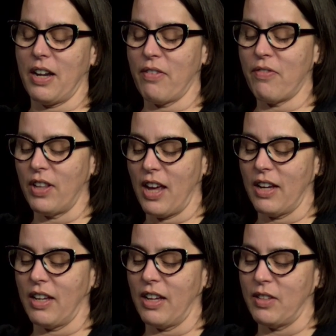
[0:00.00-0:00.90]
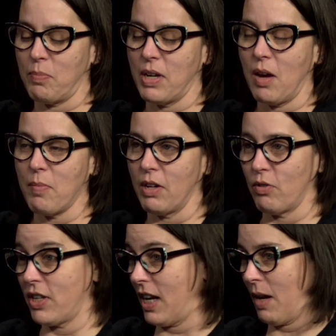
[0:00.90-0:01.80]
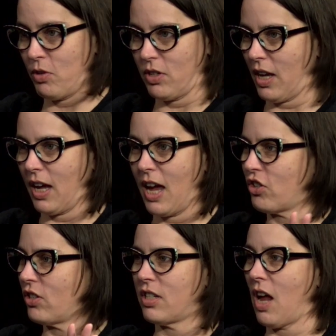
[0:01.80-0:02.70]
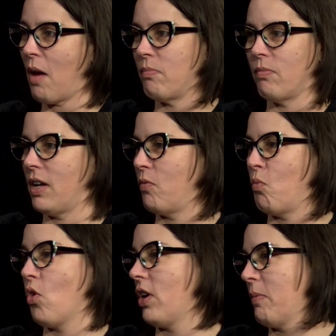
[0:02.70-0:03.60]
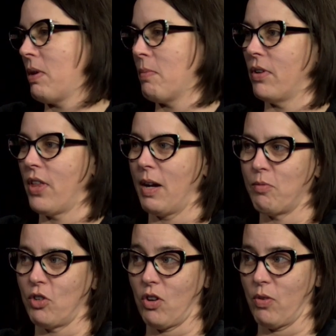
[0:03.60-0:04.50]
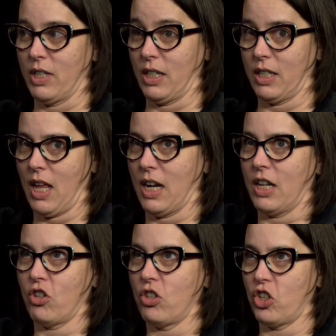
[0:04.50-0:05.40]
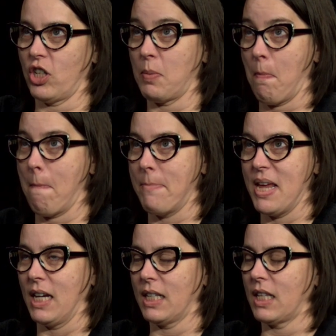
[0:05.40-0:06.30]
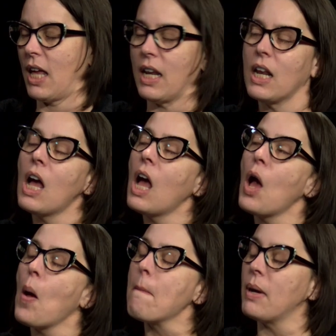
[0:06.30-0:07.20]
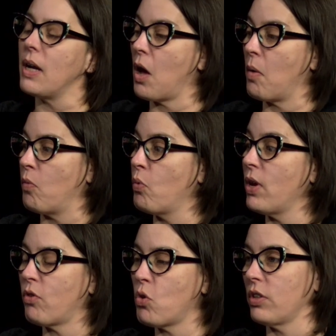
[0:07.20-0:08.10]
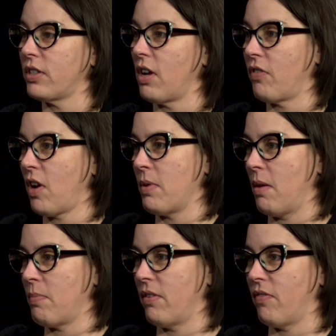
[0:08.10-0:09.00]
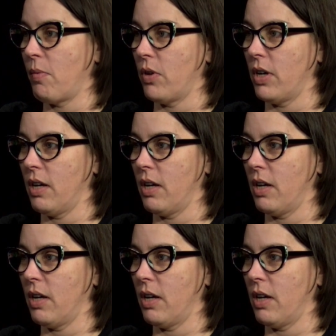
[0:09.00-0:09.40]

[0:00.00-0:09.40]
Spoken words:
I feel like it's becoming a routine. I'm just like, I should stop warning people that I'm just always excited. I should just be excited. But we have cool stuff coming up in February.